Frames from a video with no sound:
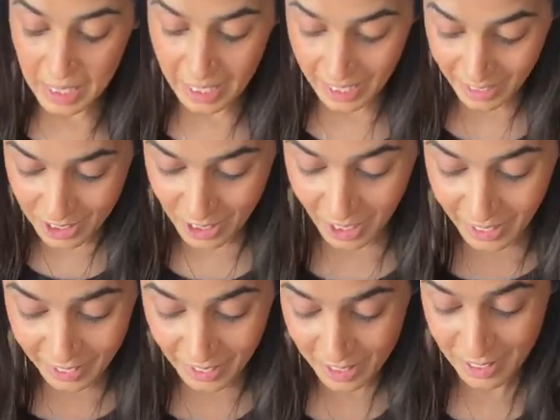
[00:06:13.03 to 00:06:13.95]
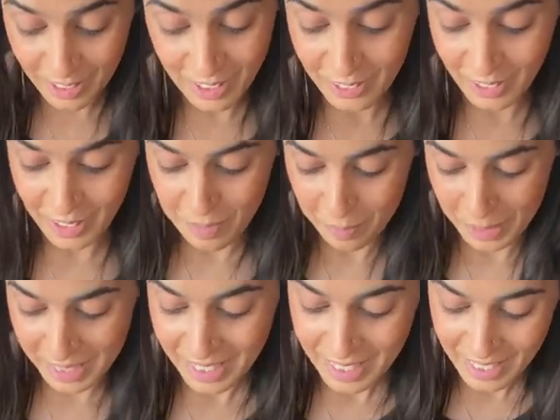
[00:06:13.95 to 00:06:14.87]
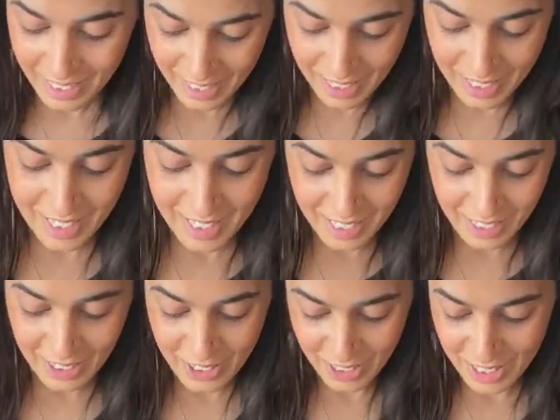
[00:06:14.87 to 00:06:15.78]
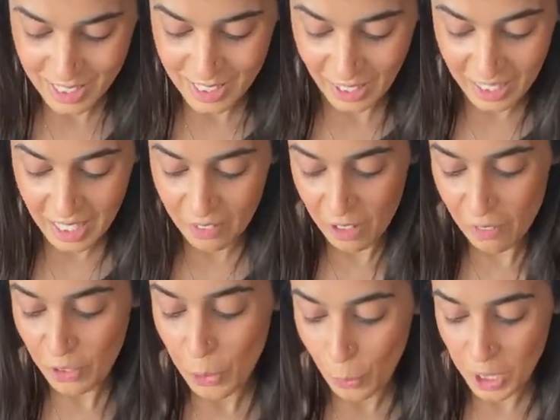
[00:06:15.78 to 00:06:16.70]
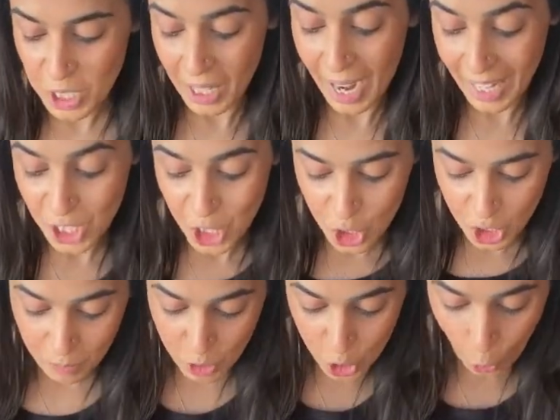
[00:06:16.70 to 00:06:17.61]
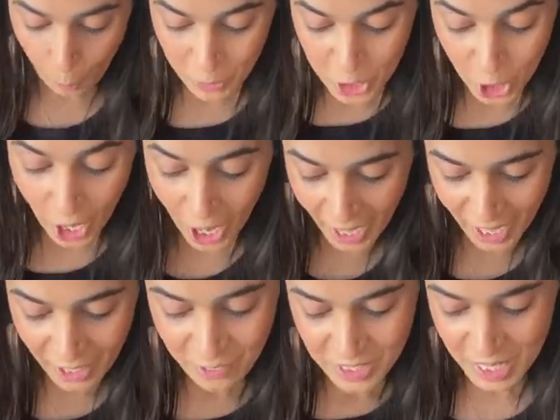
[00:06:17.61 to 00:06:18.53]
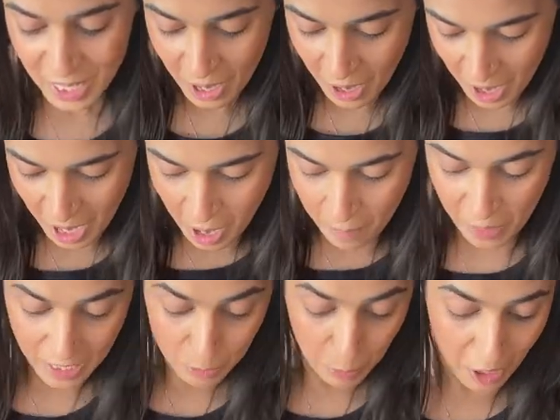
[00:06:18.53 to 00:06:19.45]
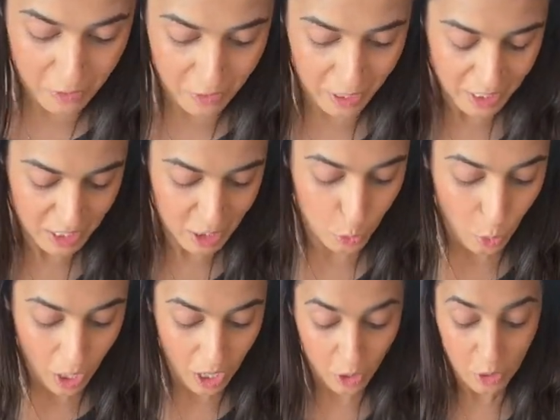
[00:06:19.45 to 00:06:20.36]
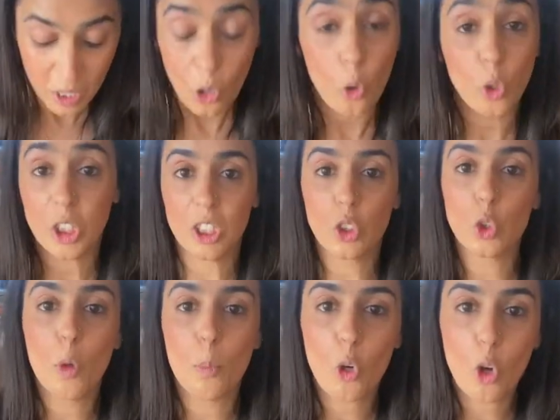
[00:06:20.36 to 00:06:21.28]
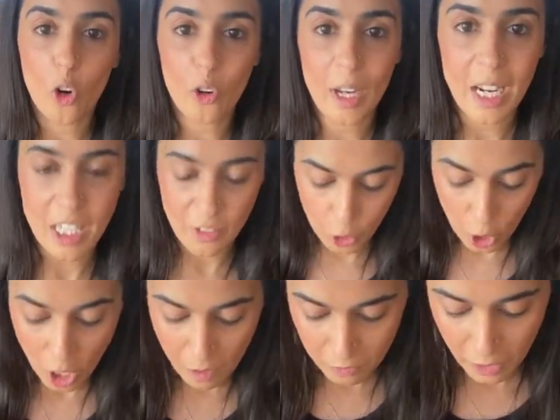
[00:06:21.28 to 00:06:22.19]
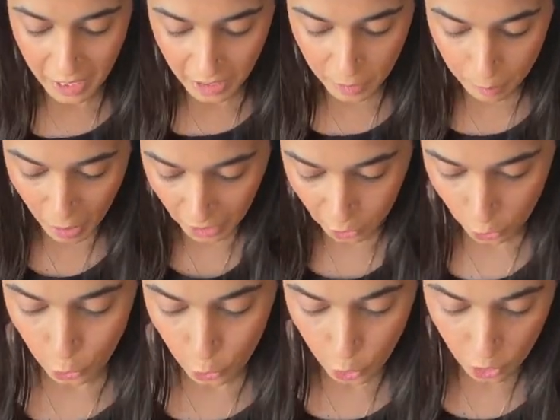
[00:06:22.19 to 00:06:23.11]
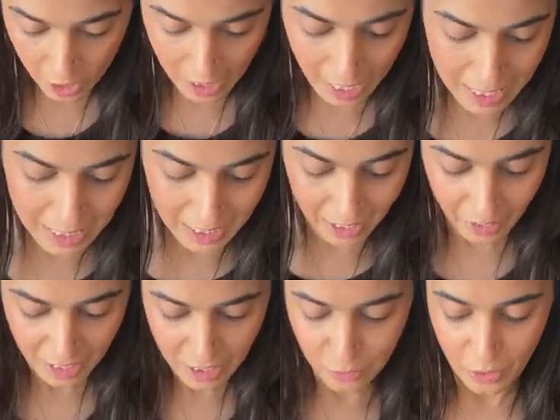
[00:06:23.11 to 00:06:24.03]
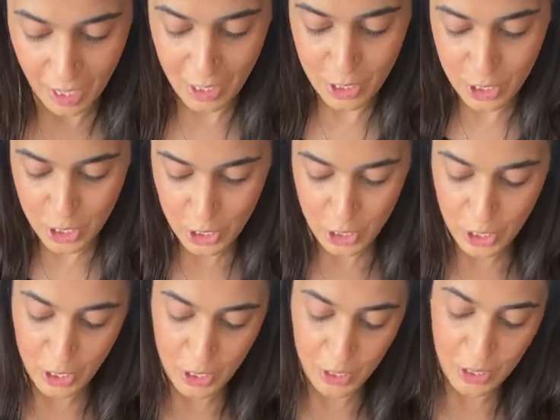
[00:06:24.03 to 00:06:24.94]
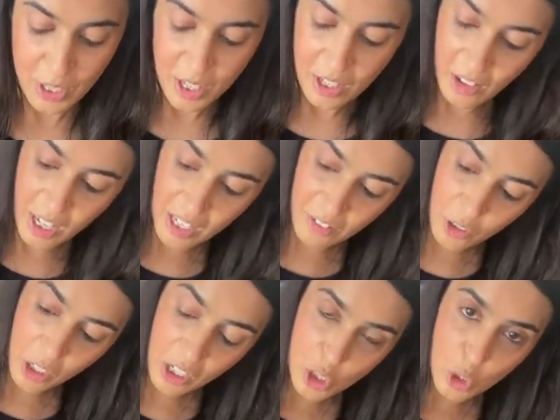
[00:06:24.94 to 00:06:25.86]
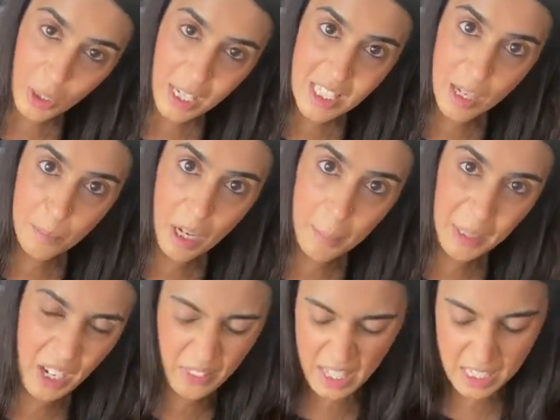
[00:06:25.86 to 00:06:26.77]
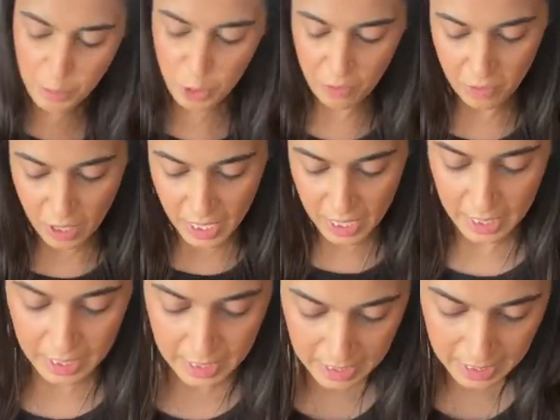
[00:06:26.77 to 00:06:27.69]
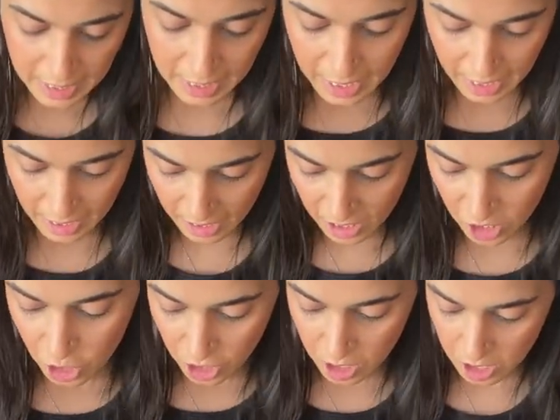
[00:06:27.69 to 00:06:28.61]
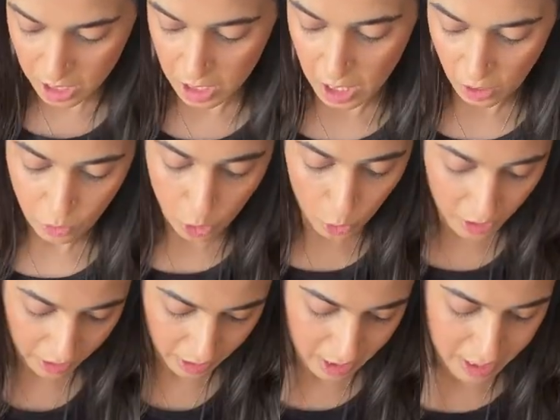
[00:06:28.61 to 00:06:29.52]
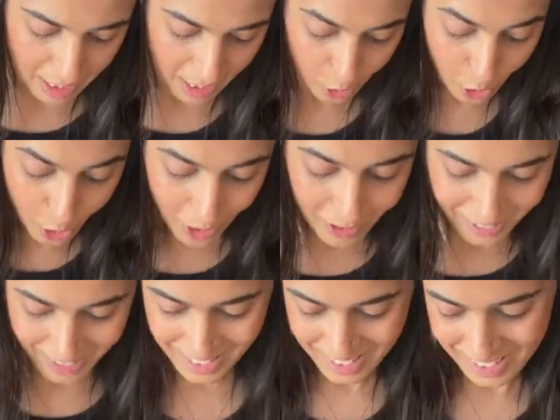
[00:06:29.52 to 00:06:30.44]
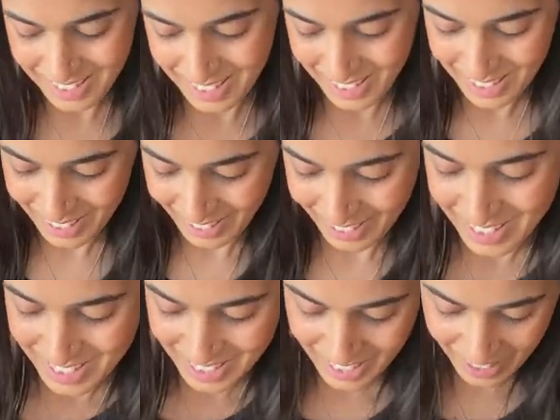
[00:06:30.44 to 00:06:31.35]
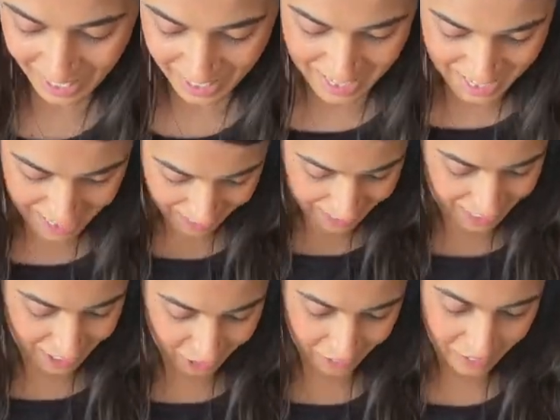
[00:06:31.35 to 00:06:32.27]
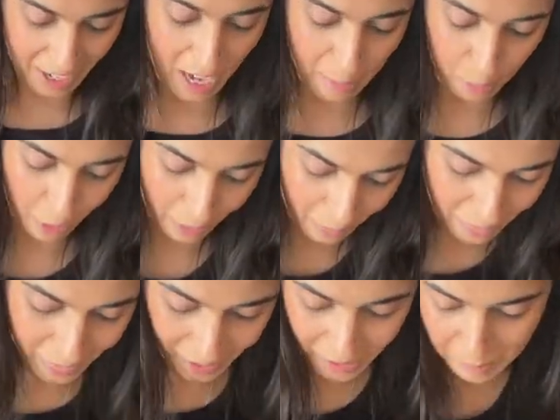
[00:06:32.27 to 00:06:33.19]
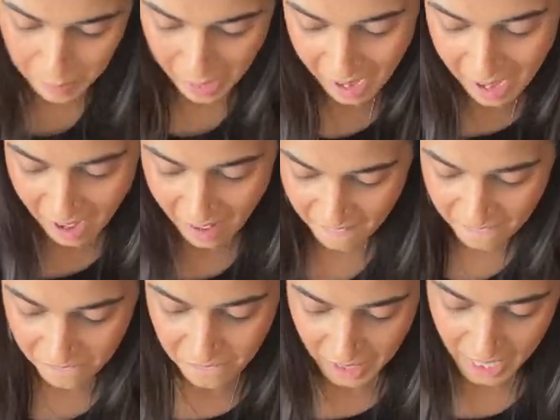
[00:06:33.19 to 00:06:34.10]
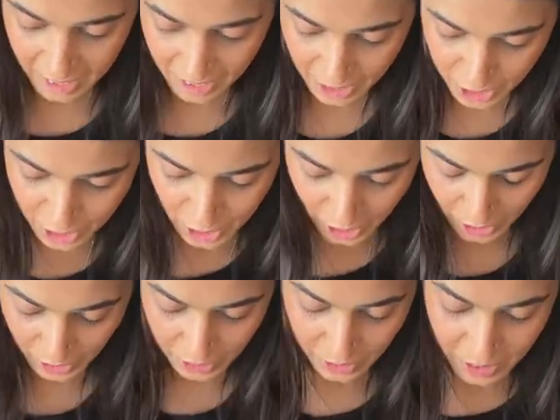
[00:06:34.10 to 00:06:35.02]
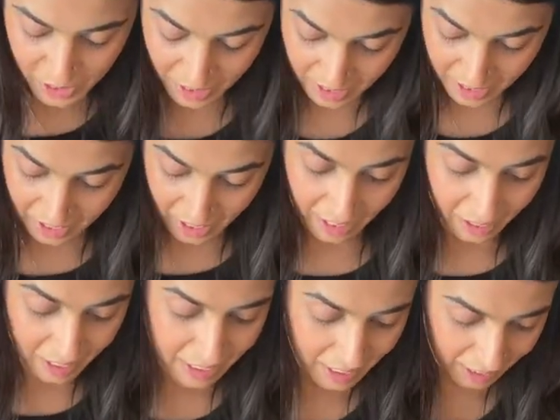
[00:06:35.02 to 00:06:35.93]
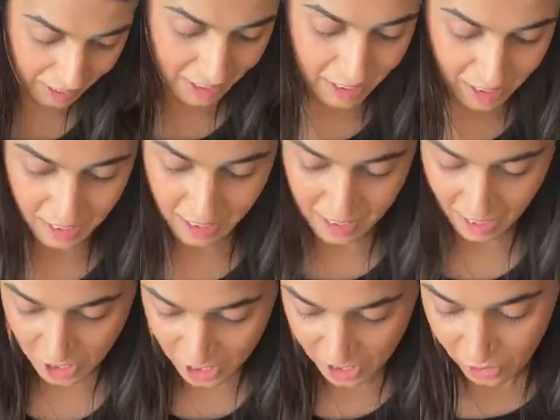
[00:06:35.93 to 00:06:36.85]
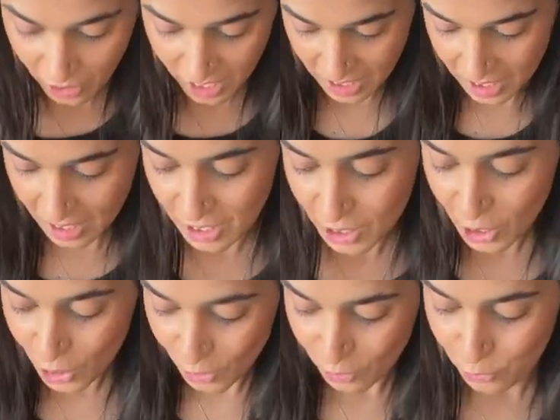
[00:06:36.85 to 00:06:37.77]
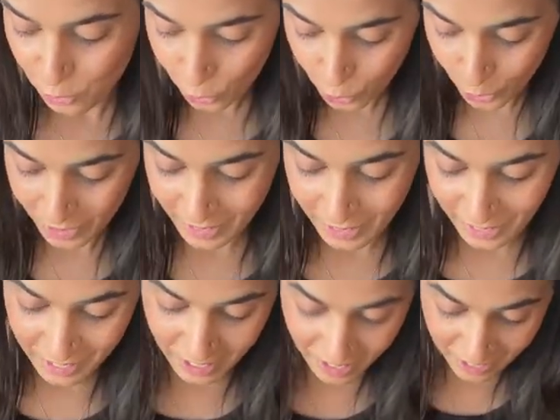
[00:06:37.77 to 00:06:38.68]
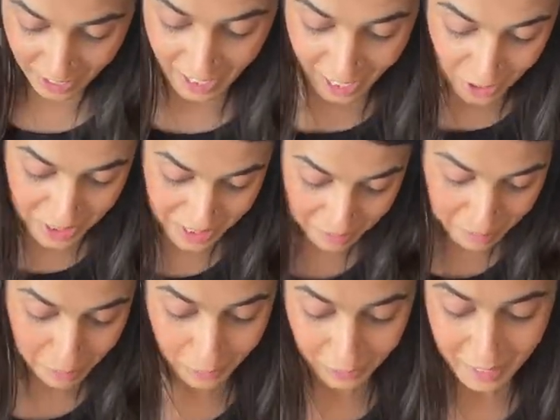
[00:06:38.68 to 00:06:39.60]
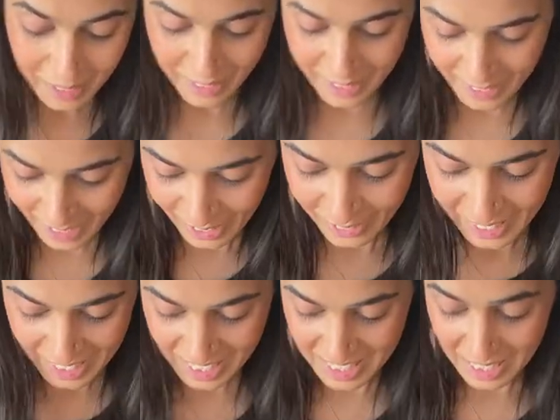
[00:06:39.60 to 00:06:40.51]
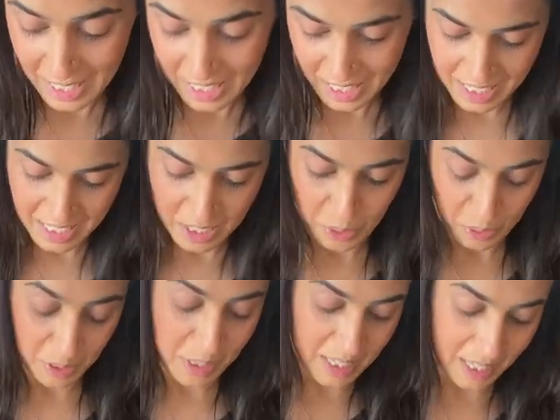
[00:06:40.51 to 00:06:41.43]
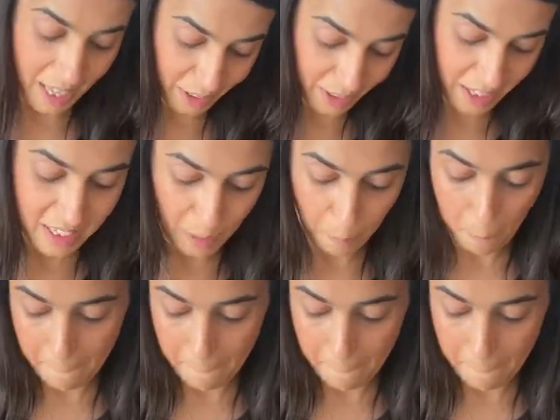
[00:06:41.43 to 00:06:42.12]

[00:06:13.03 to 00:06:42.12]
inside this is going to be delicious. Like, even if you want to add some chopped chives, that's perfect as well. Or just normal coriander. If you can't find the micro coriander, that's fine too. Right? If you do get some coming up, that's absolutely fine. And just rolling this now. I can see the color of the amaranth. Perfecto. Right, I think this is actually ready for the tawa. How simple and how easy was that? That's a